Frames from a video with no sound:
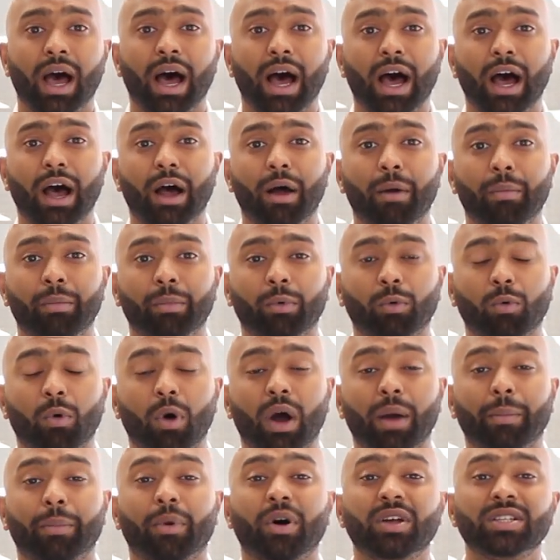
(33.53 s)
Um,
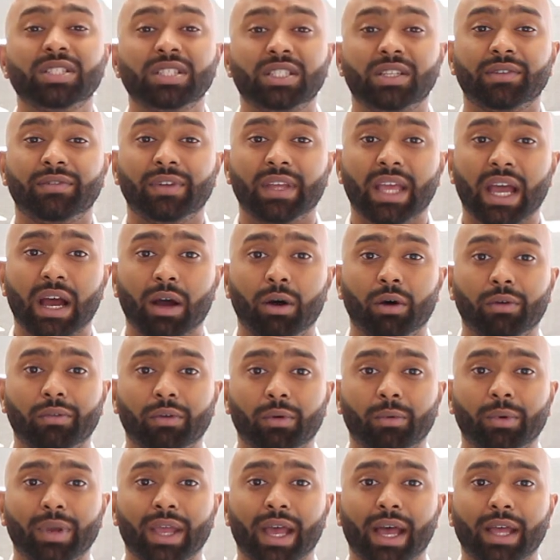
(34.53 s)
quite positively,
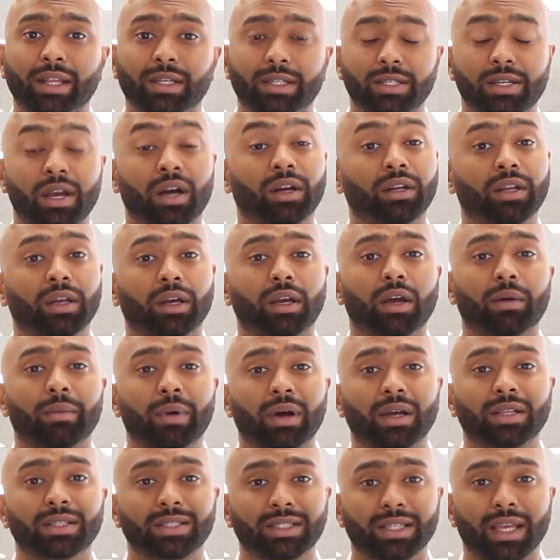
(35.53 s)
however, we had Juncker come
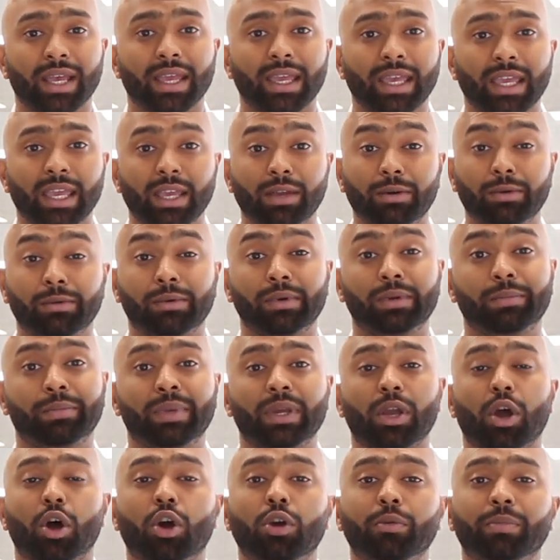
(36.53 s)
out and say he would
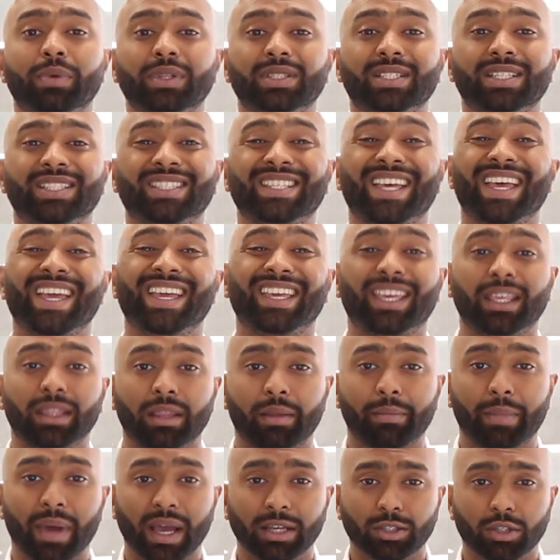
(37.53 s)
be open to taking
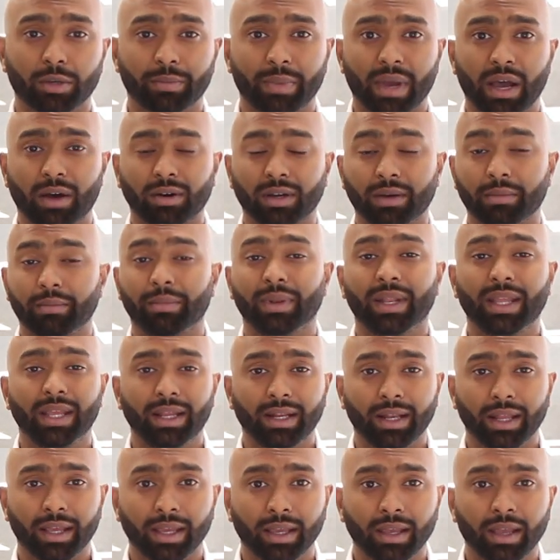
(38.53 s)
the backstop out
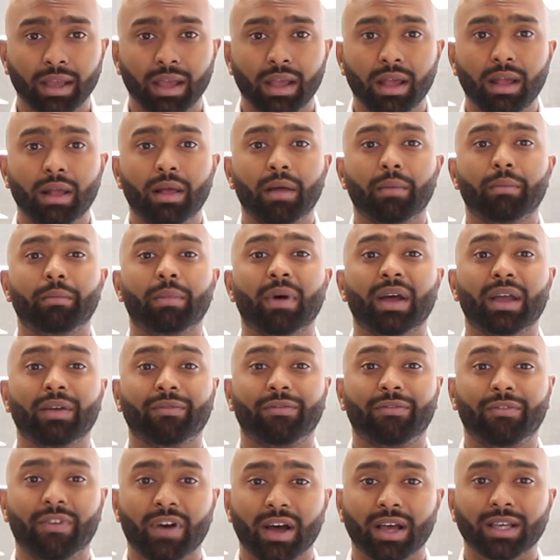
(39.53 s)
completely, but
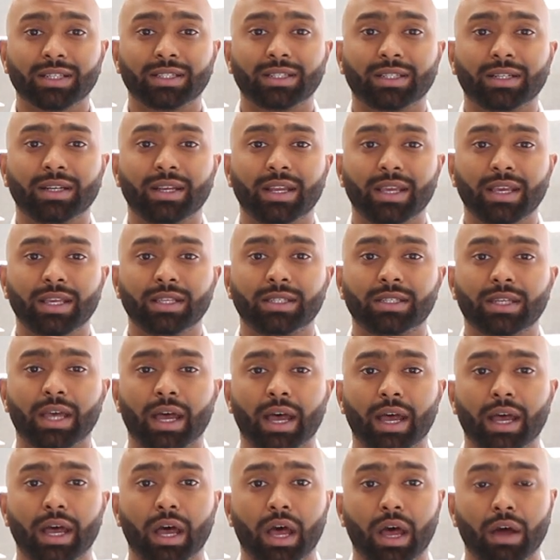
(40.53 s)
first needs
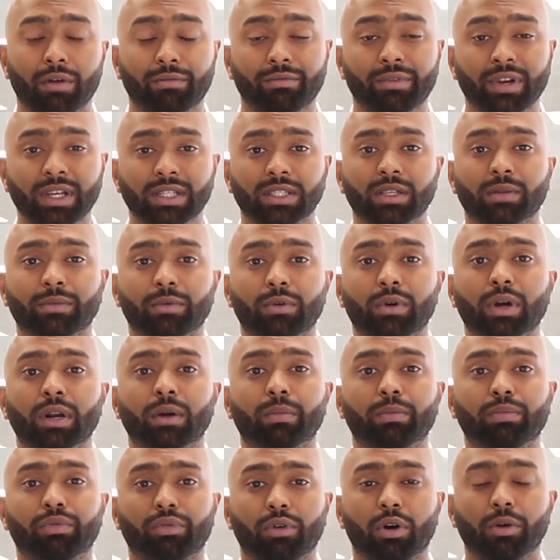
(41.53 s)
a, a reasonable and
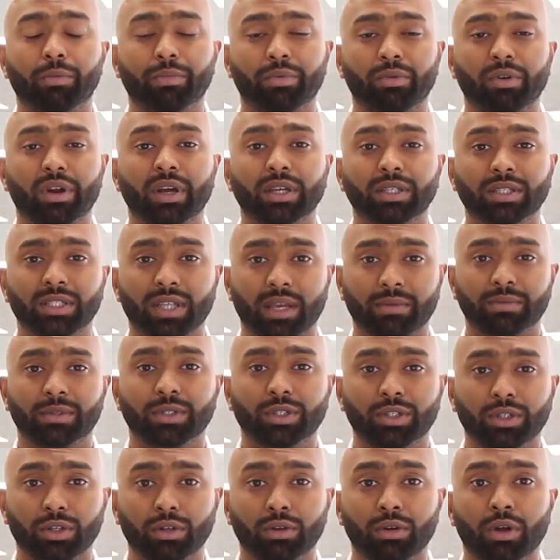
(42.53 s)
appropriate
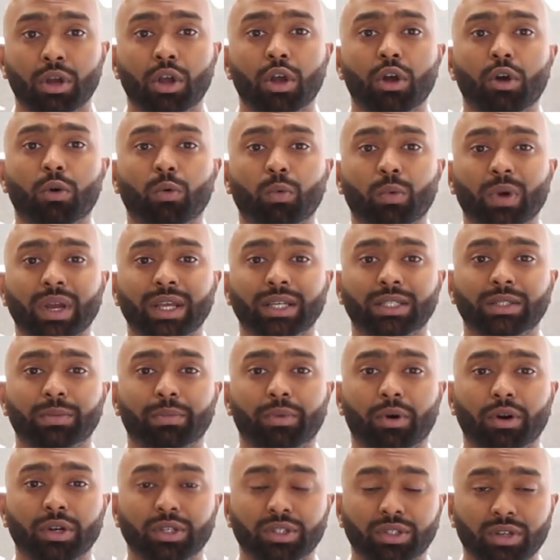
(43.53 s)
substitute, which
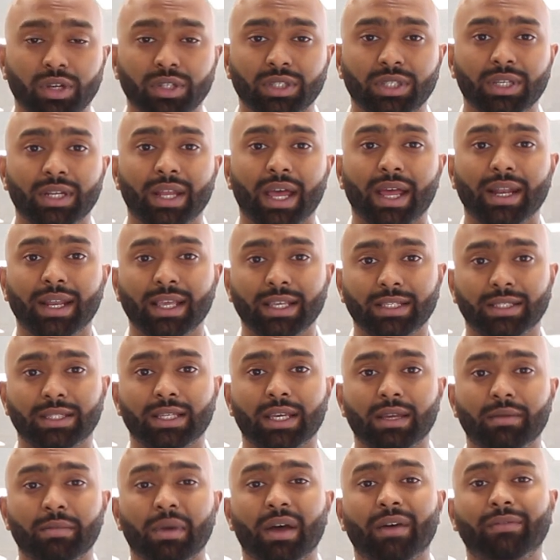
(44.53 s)
Boris Johnson and his
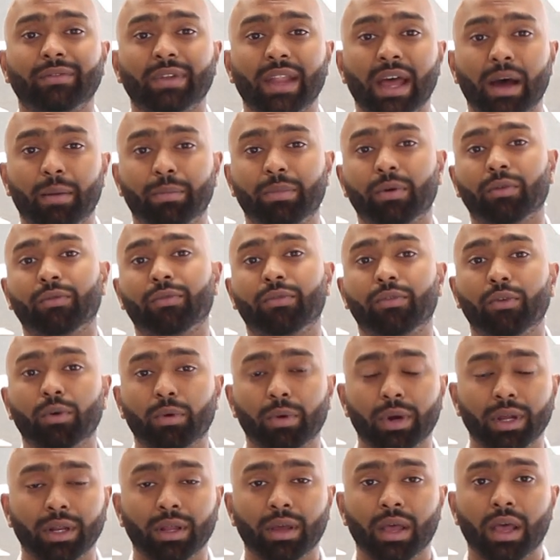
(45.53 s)
team have now put
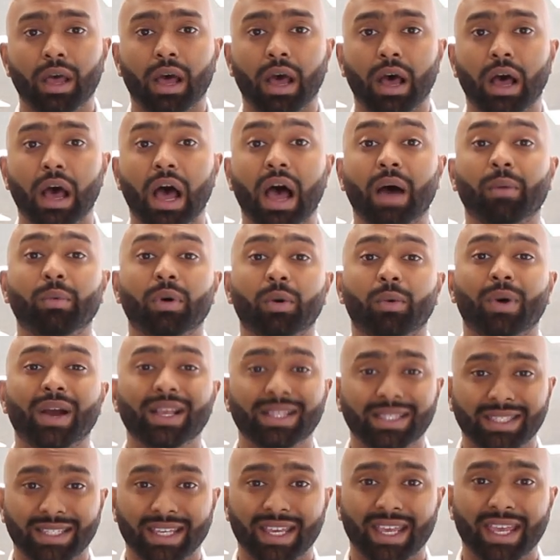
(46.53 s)
forward, uh, and we're
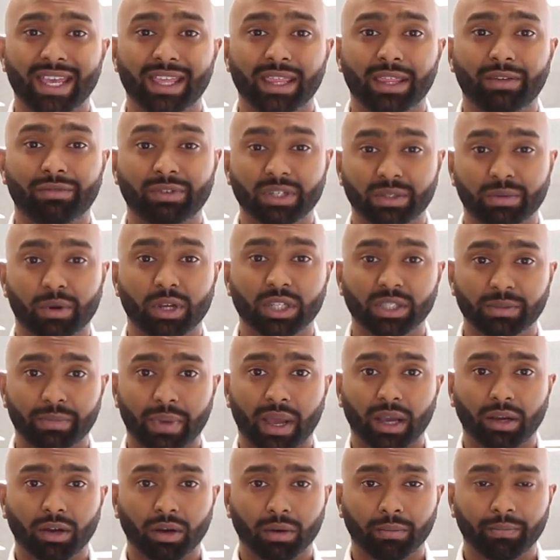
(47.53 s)
waiting to hear the response
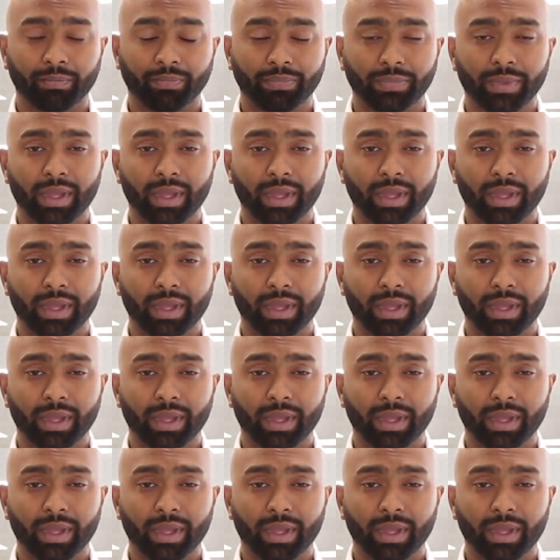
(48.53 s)
back on.